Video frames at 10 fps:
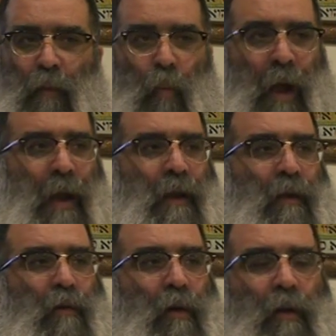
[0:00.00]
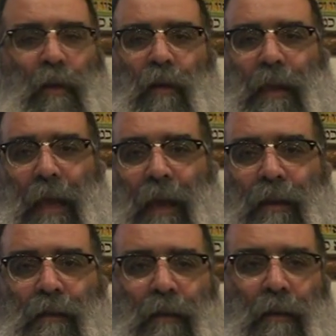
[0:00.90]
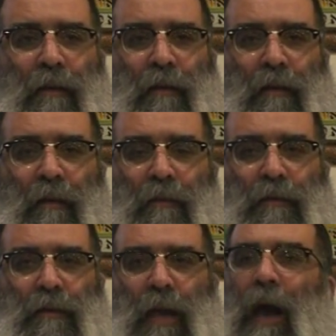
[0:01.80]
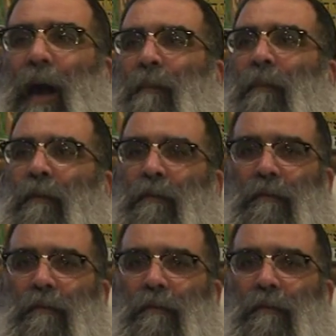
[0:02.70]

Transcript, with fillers: Why you call your kid Tom?